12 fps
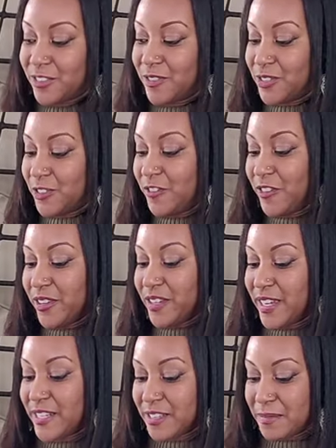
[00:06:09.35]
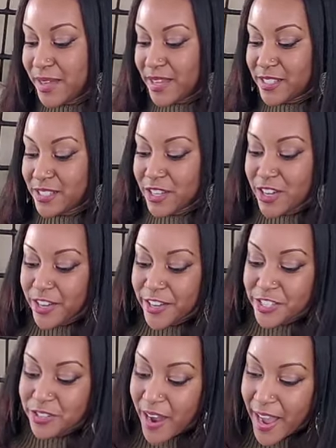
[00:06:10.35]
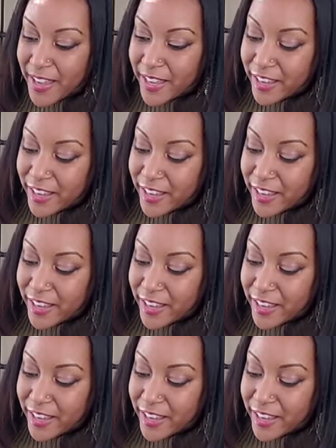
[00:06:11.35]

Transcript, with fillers: So if you do feel the need to mist, try